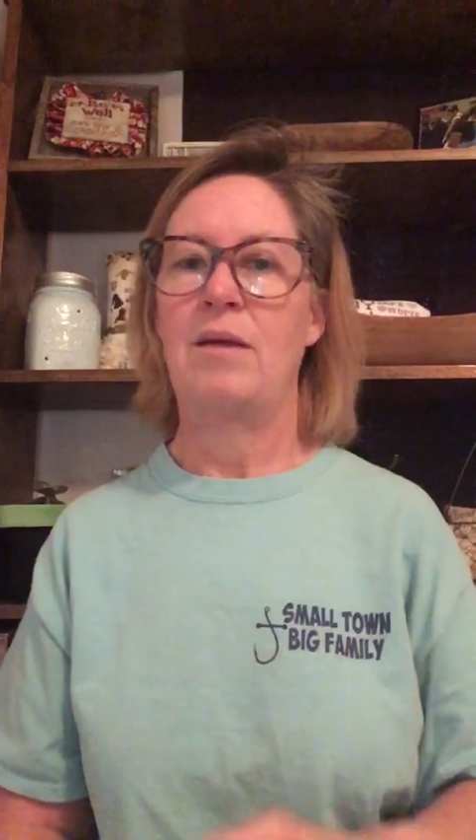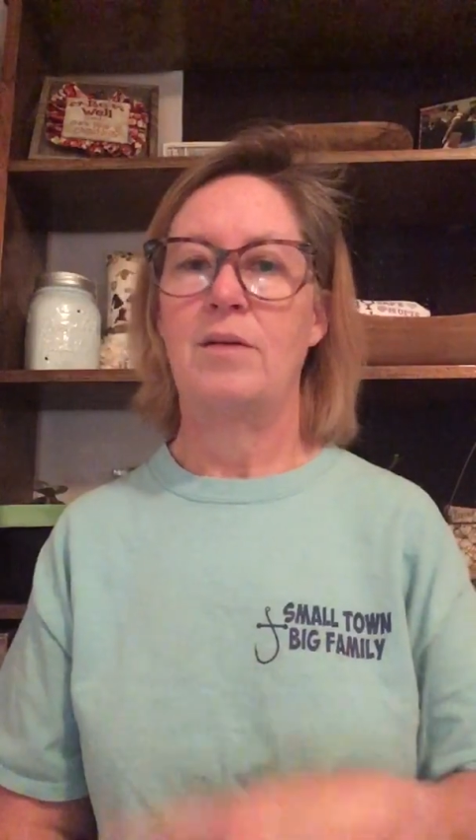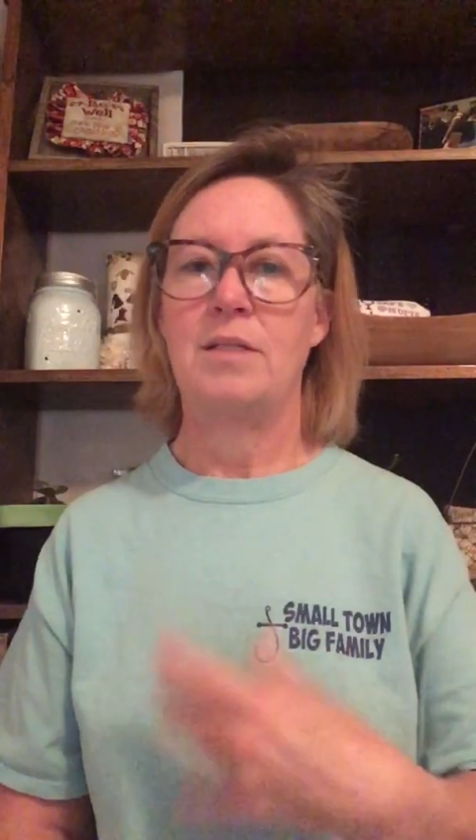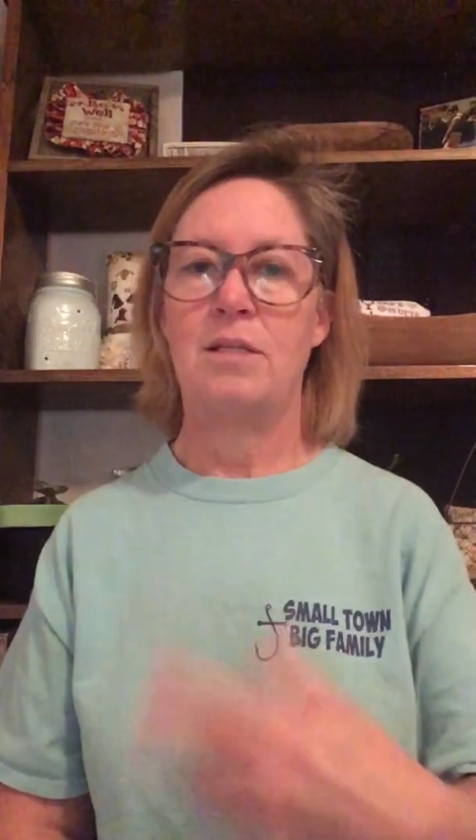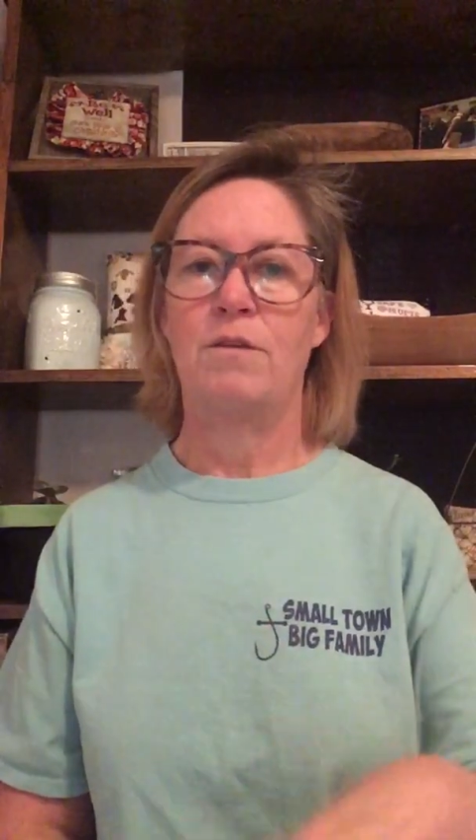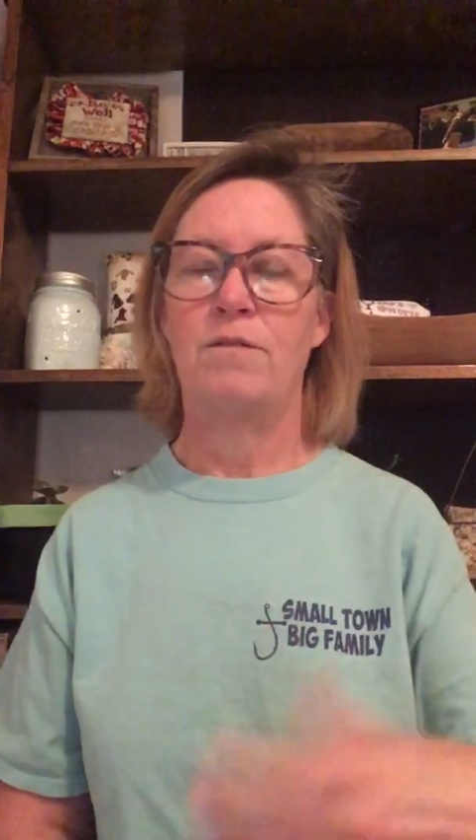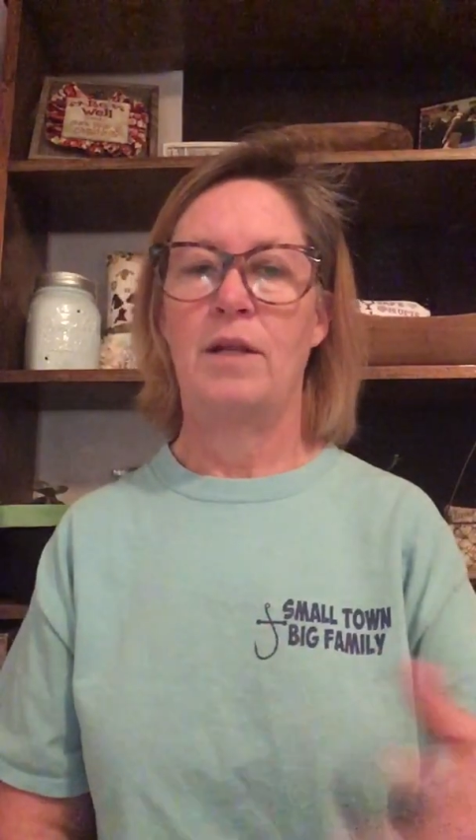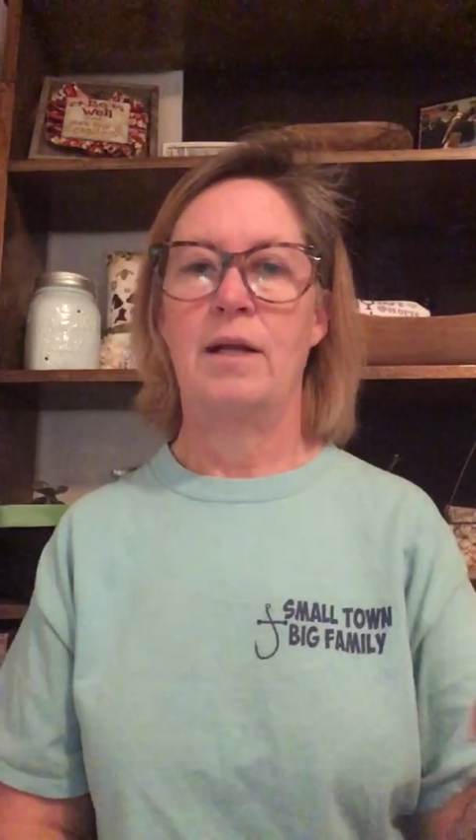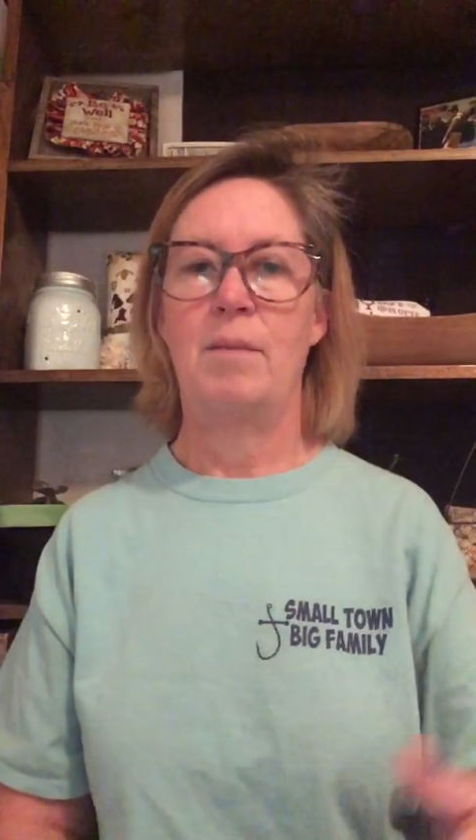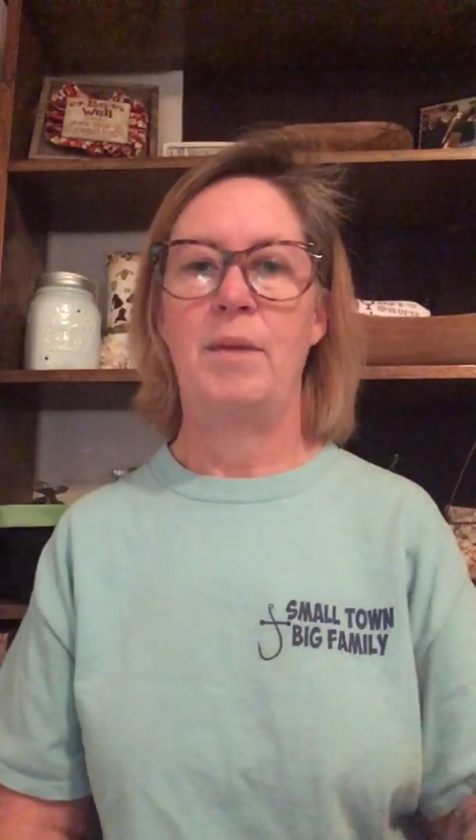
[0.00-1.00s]
and still feel
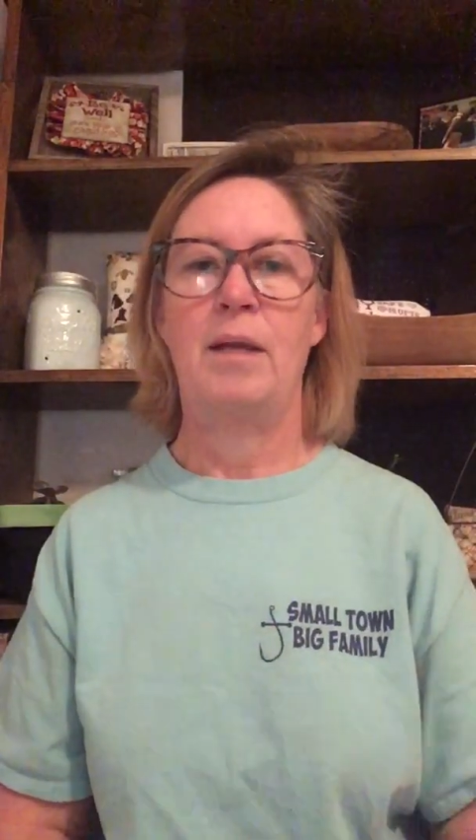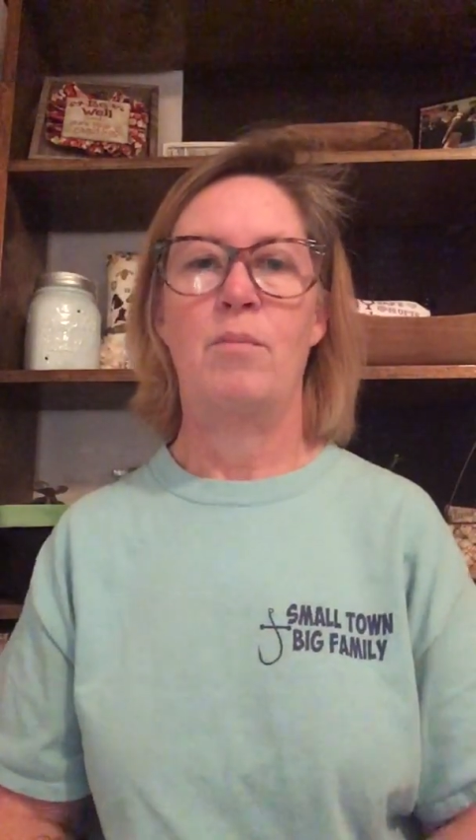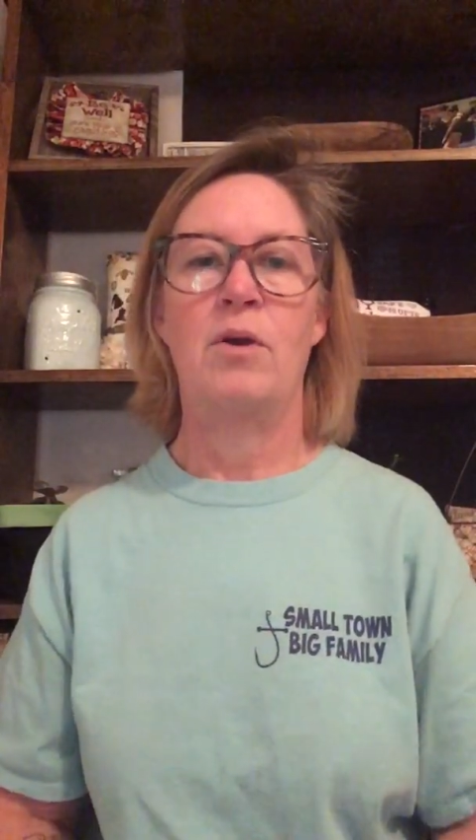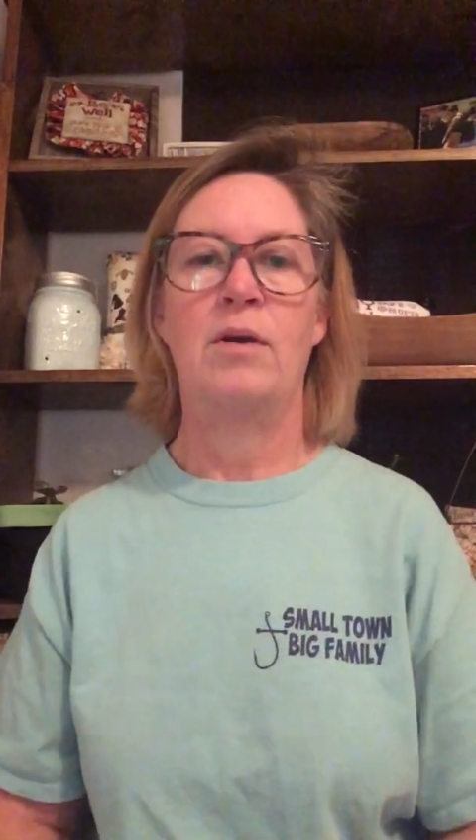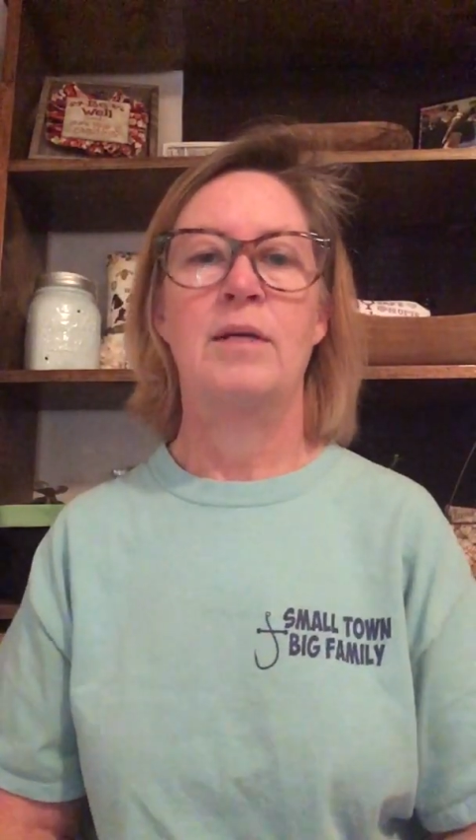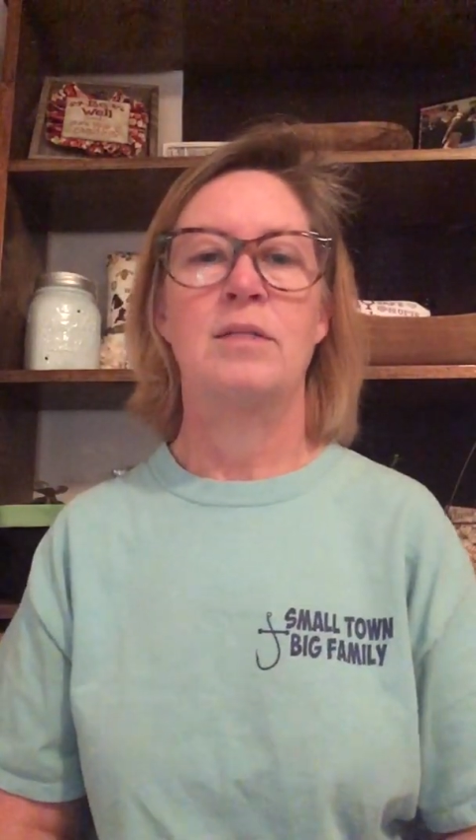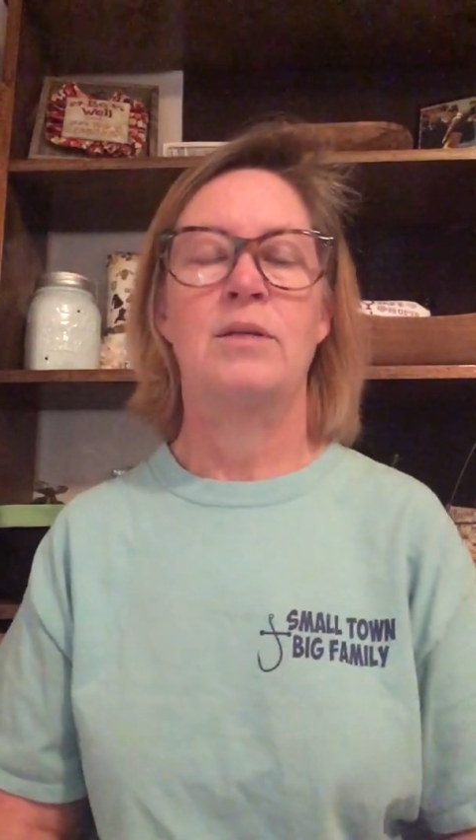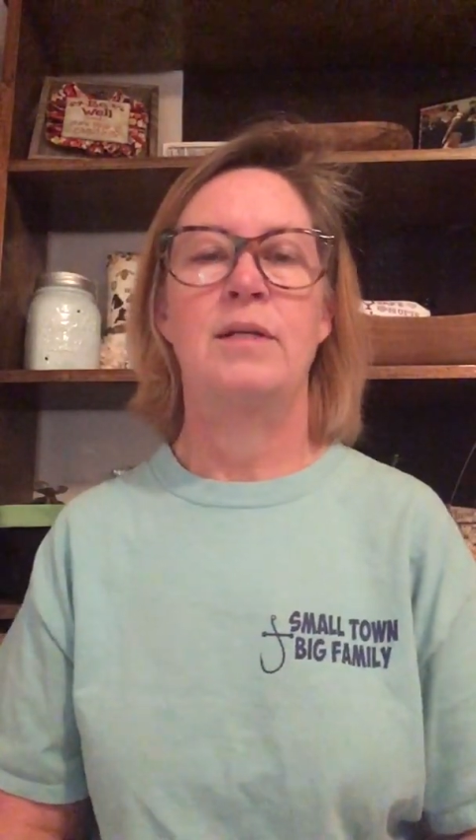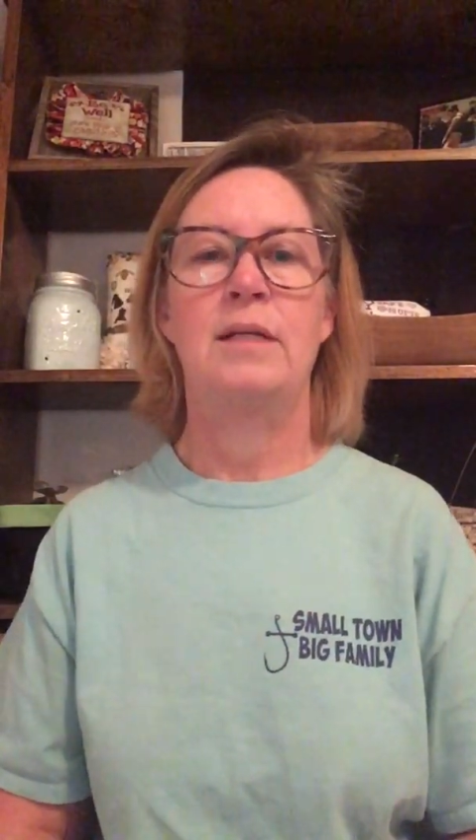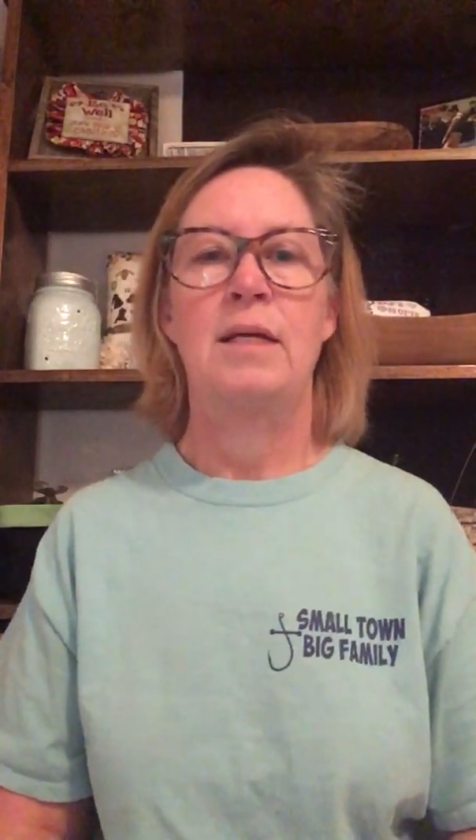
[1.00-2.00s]
like I'm making progress
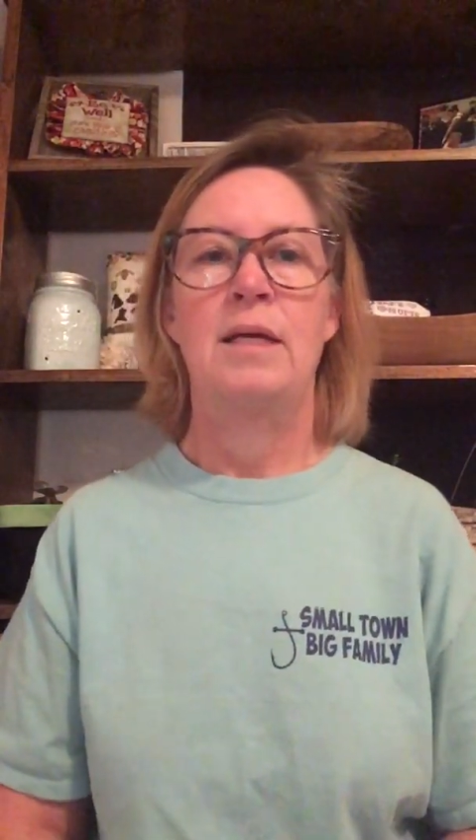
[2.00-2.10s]
on it.